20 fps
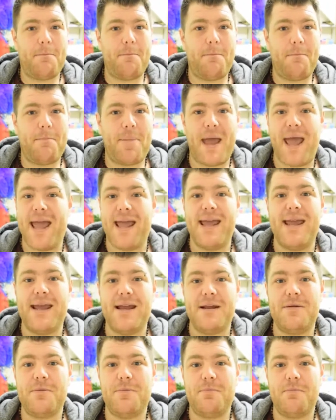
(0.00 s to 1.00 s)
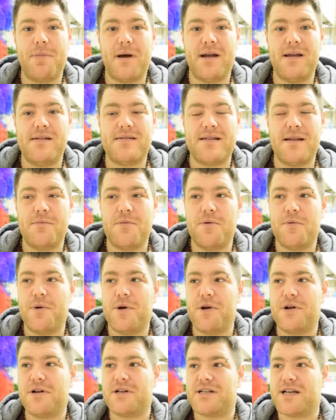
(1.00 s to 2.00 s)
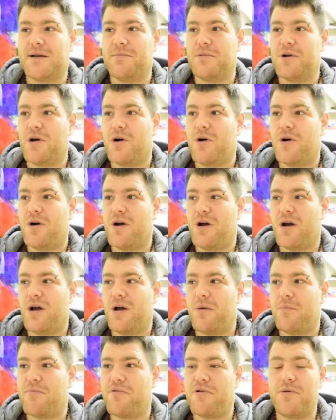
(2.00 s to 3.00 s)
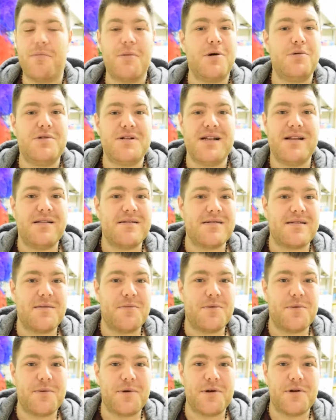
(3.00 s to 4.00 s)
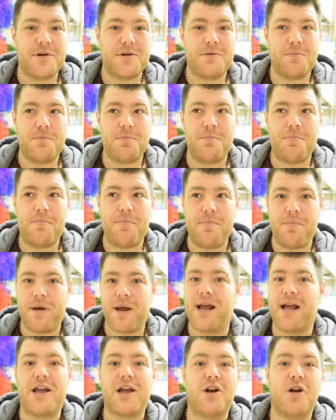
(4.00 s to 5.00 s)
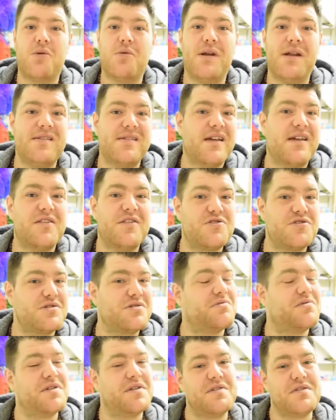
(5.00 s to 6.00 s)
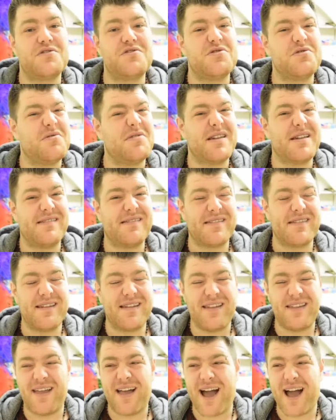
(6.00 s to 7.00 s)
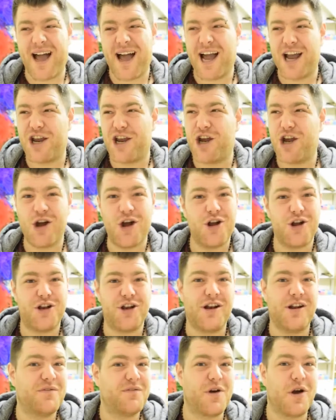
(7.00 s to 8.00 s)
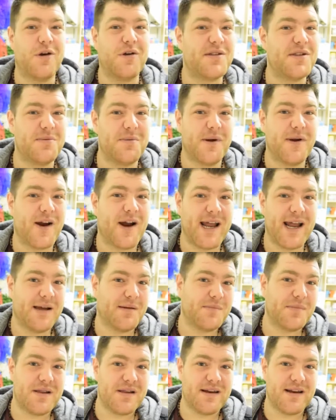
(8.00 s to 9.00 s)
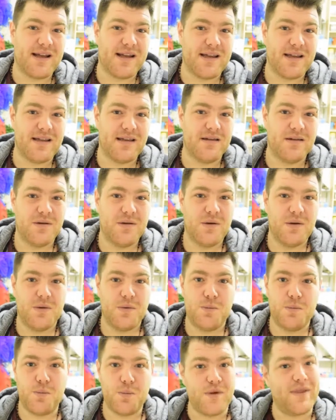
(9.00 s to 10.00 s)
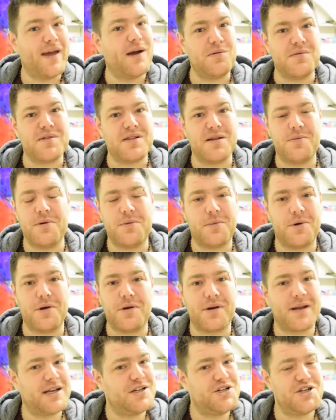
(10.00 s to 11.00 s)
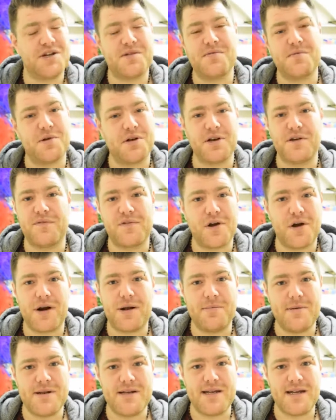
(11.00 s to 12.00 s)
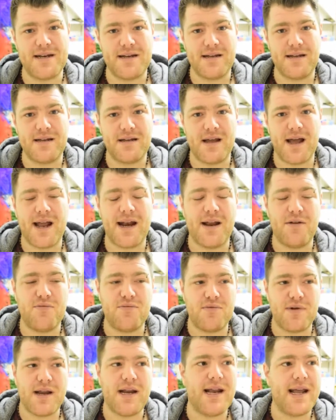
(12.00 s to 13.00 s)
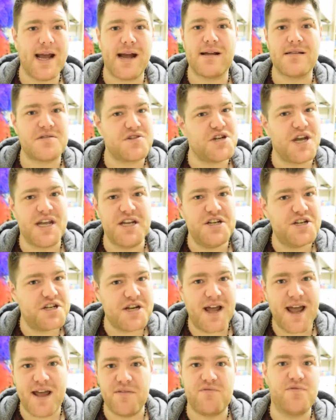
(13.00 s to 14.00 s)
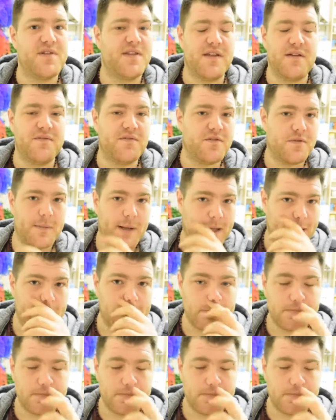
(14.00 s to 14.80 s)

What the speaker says: paid by Slimming World. I'm not promoting Slimming World, but I can only say the truth. And the truth is that I couldn't have got to where I am today without Slimming World. I just wouldn't have got up and done it. And it really has changed everything for me.